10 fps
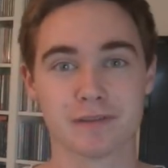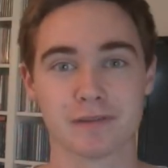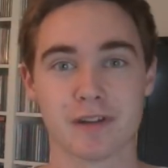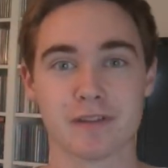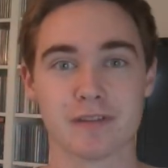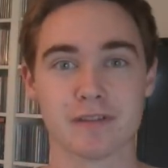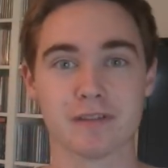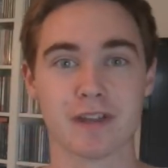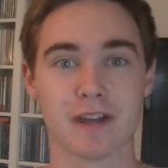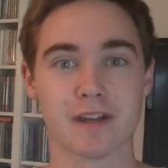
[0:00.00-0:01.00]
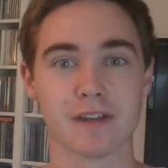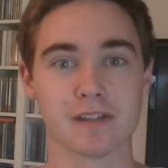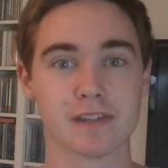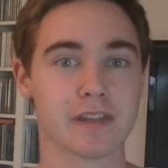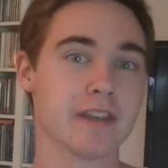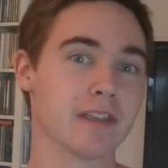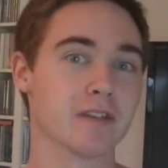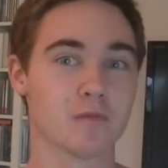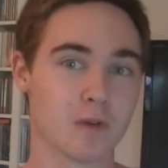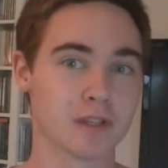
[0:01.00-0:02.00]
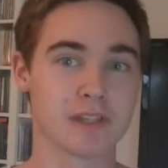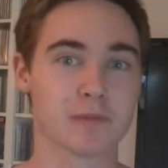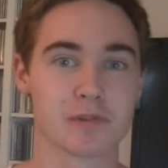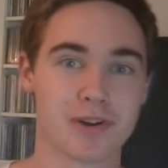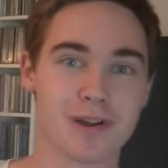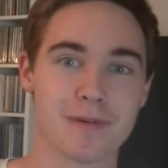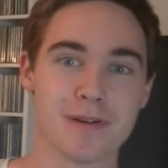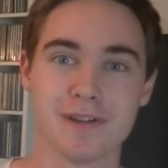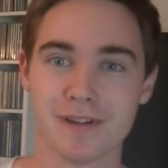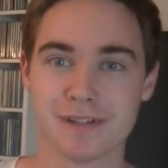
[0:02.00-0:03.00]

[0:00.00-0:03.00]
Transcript: rather than sitting at one subscriber